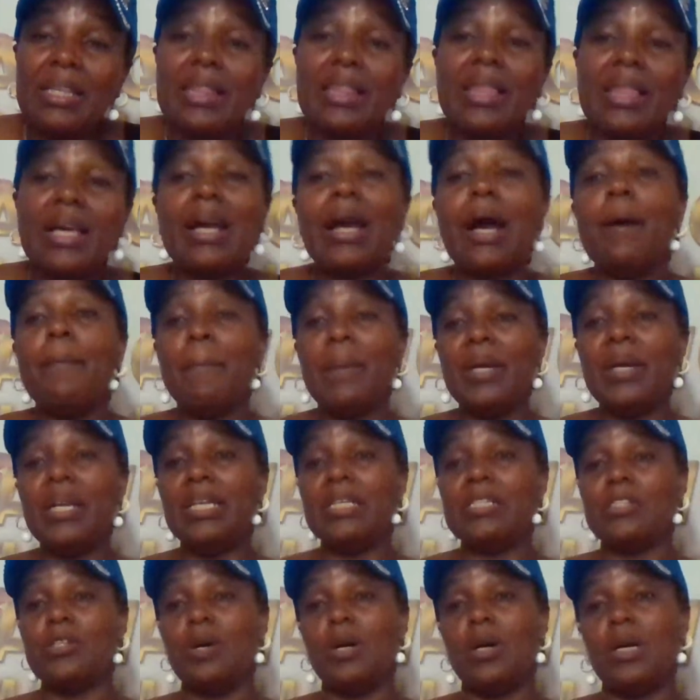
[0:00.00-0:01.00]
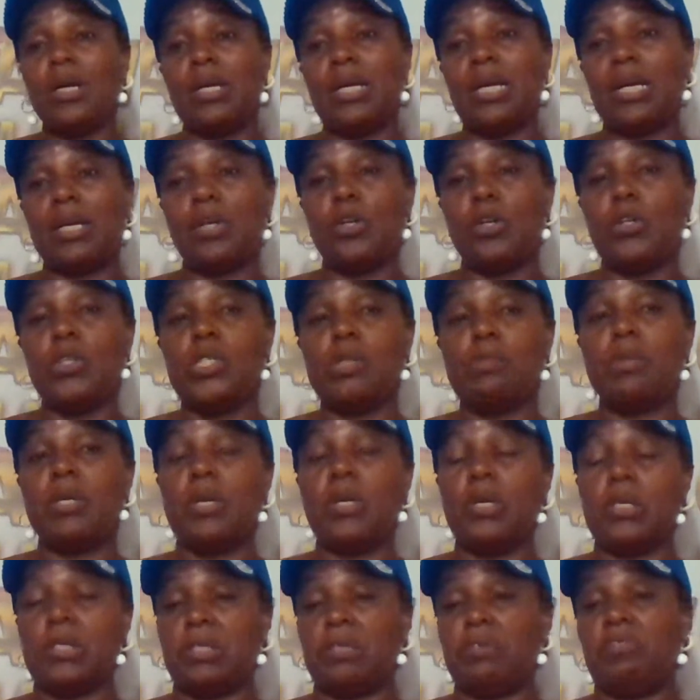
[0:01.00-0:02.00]
the company is not going to close
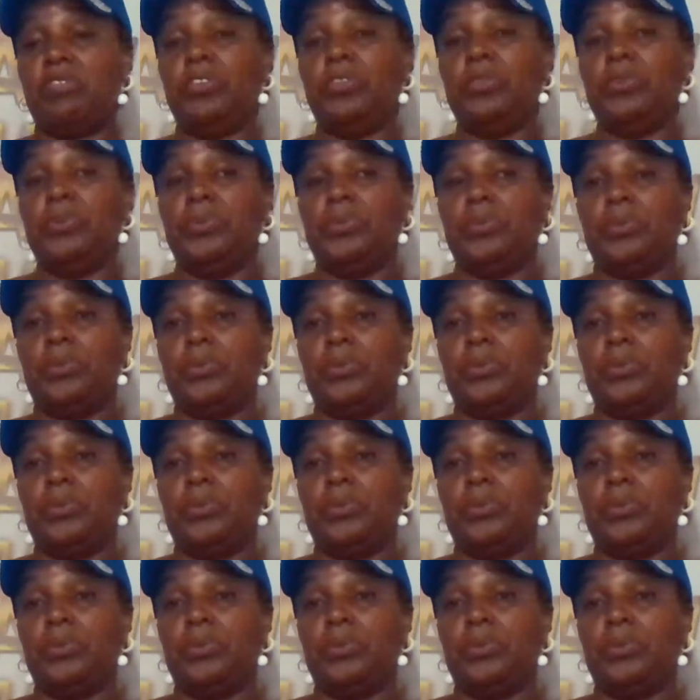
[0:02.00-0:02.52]
because of you.